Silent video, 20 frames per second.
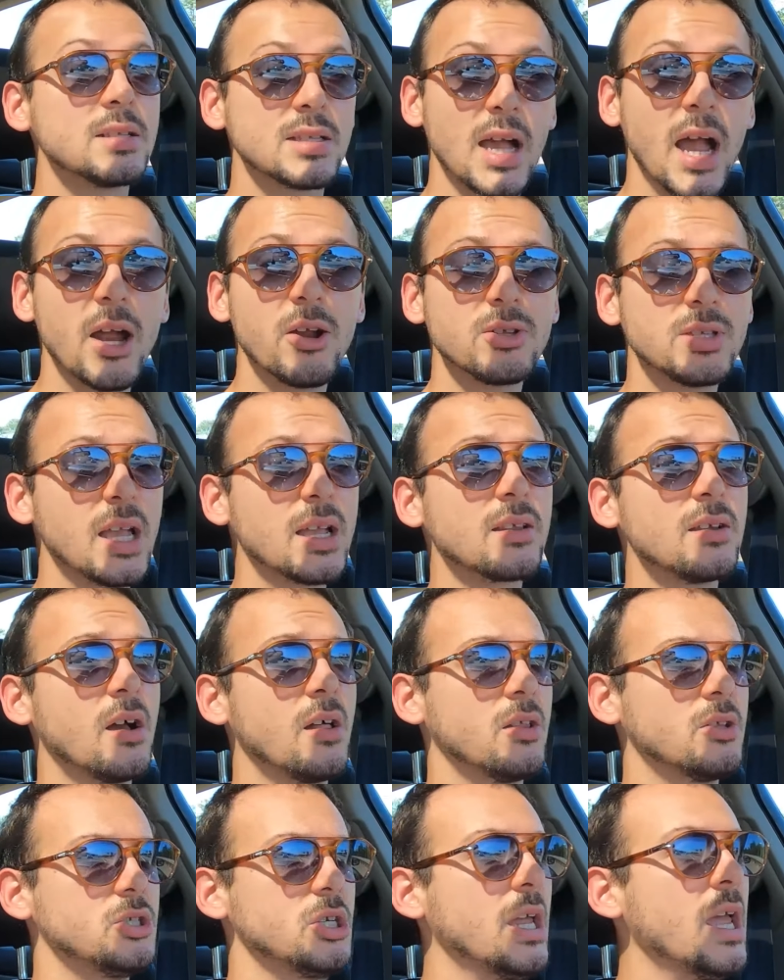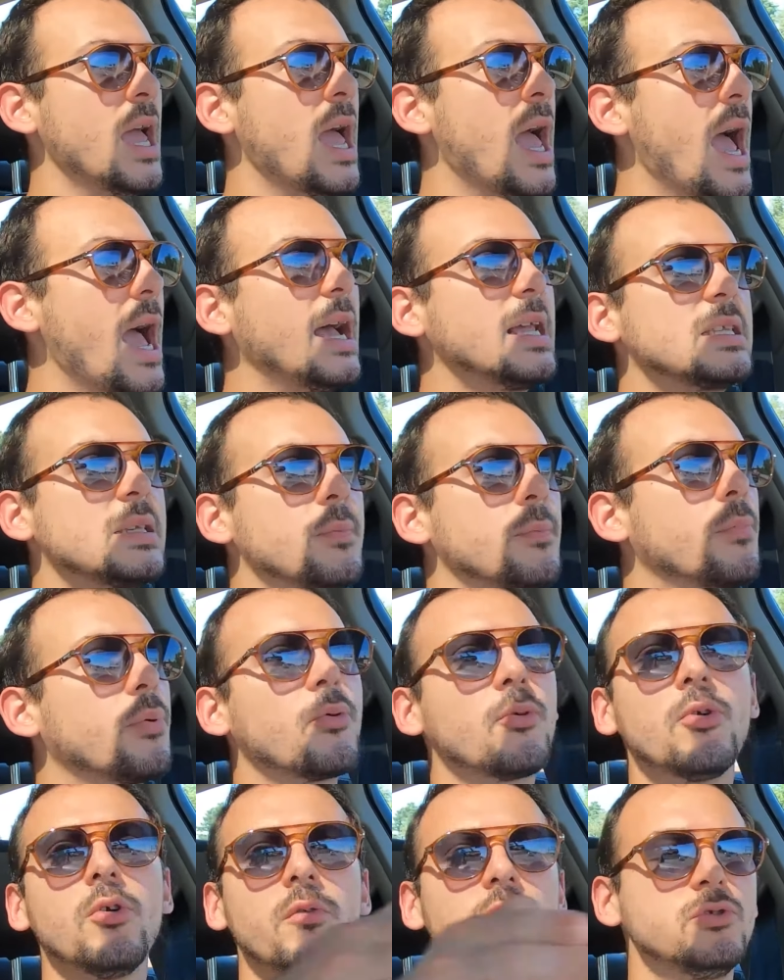tire technology has
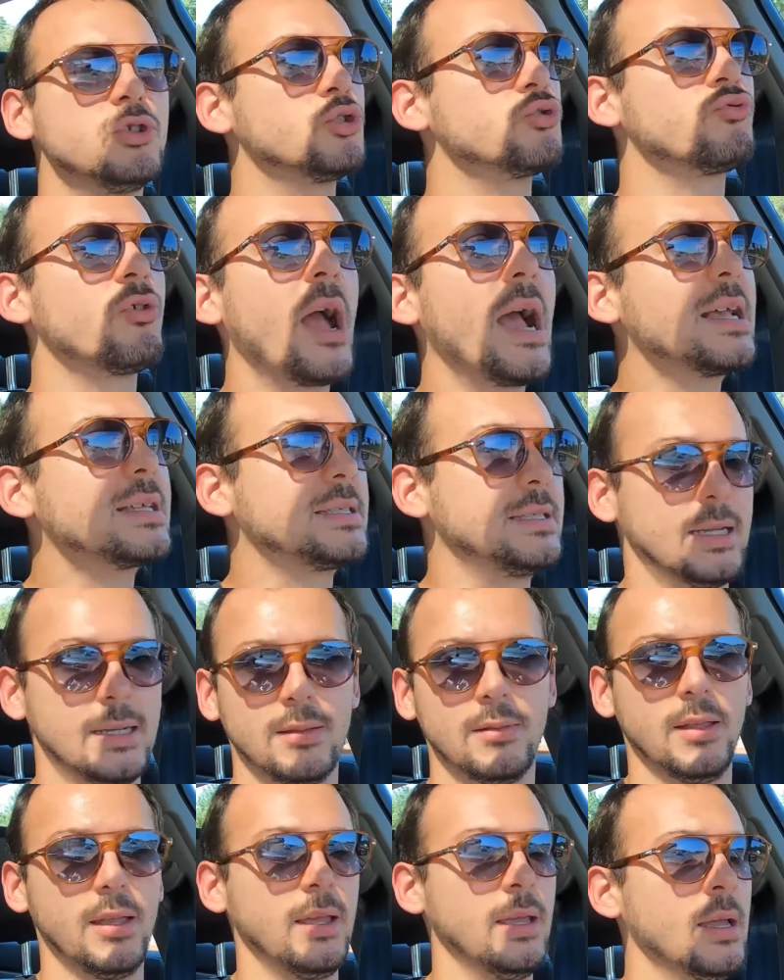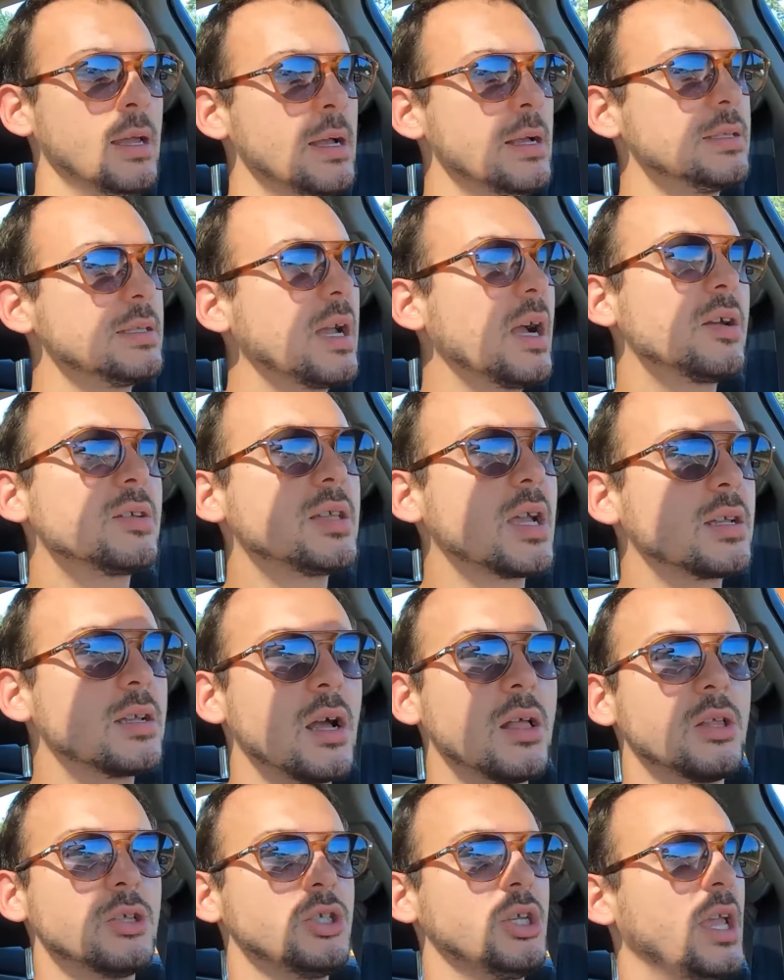improved drastically. Tire
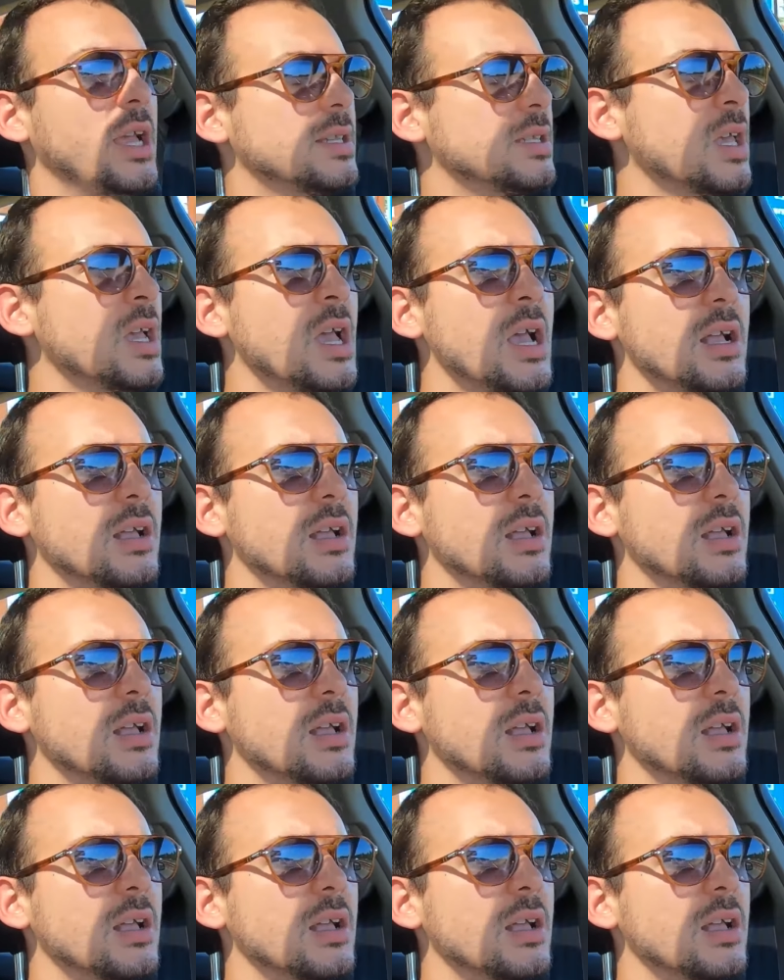technology has